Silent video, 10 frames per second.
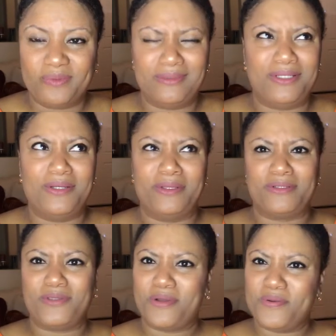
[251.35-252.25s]

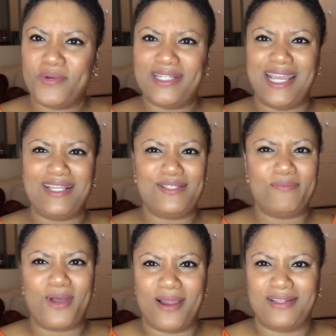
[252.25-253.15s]
There's 31 days in
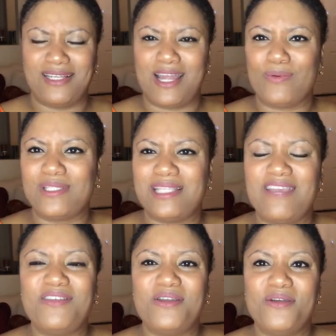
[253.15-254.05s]
March, and I was
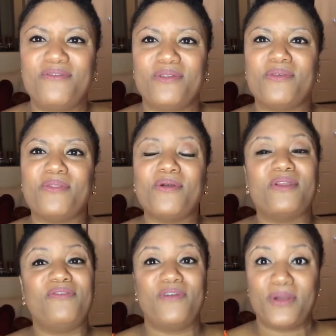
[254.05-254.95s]
saving her for the
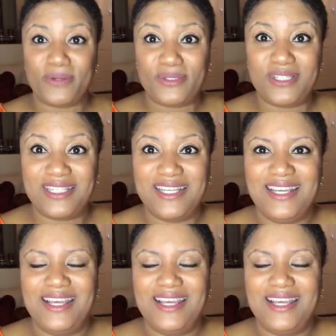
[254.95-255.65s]
31st,